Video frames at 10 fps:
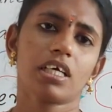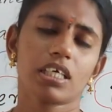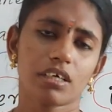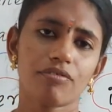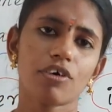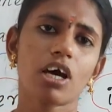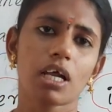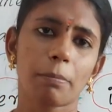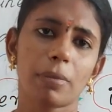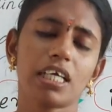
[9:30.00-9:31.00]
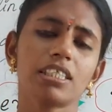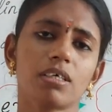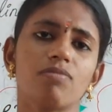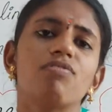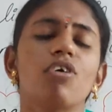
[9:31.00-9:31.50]
if you are applying
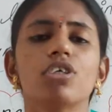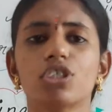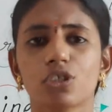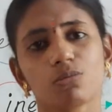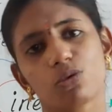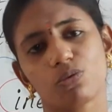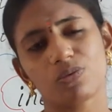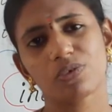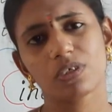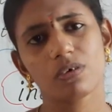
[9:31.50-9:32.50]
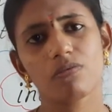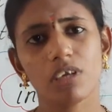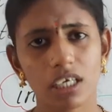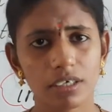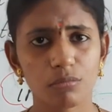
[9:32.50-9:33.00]
some force to move,
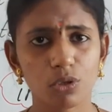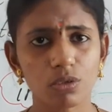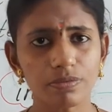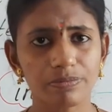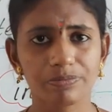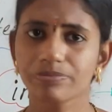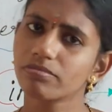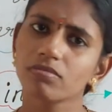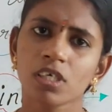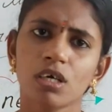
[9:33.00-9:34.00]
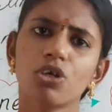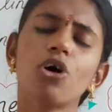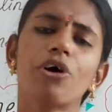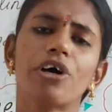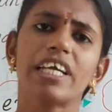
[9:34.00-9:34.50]
will it move?
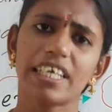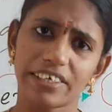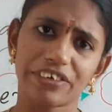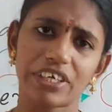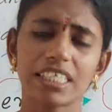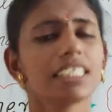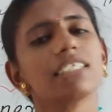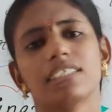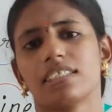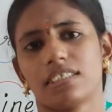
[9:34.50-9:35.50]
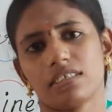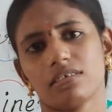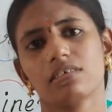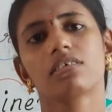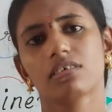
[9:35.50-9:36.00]
No, it resists.
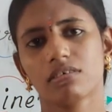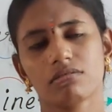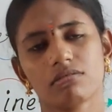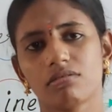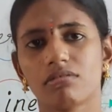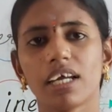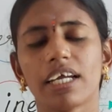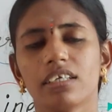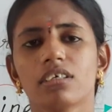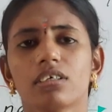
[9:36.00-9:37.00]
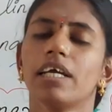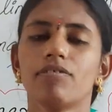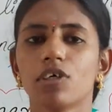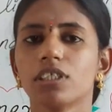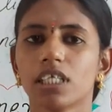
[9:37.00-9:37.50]
Right?
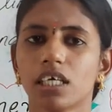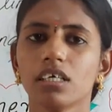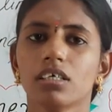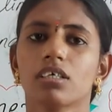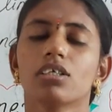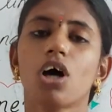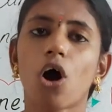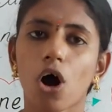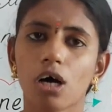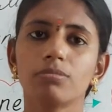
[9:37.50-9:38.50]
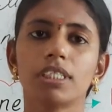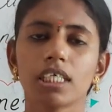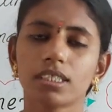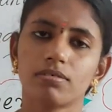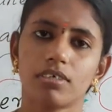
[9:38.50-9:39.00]
If you see, the
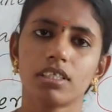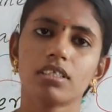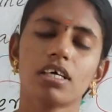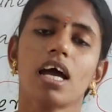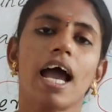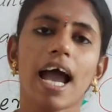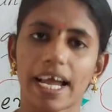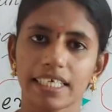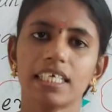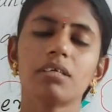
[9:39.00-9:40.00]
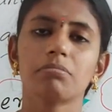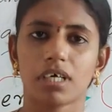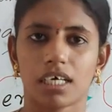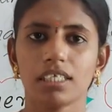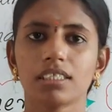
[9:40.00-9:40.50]
objects with higher
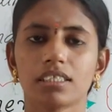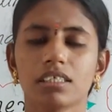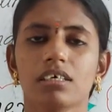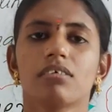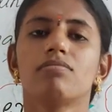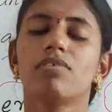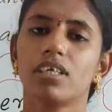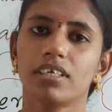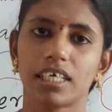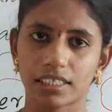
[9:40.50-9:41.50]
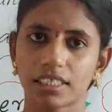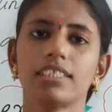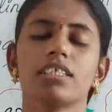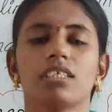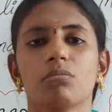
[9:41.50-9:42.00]
mass will
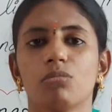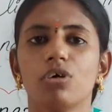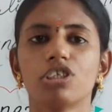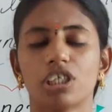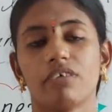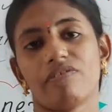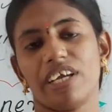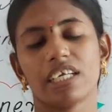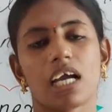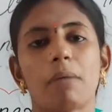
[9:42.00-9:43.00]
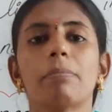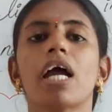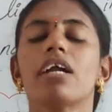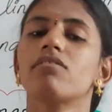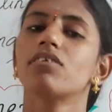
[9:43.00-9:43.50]
resist the motion when
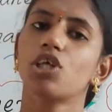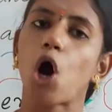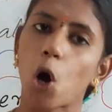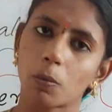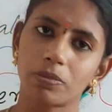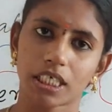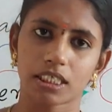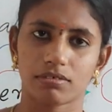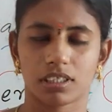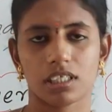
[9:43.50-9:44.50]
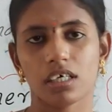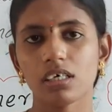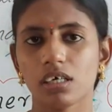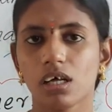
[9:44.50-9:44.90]
compared with the objects with the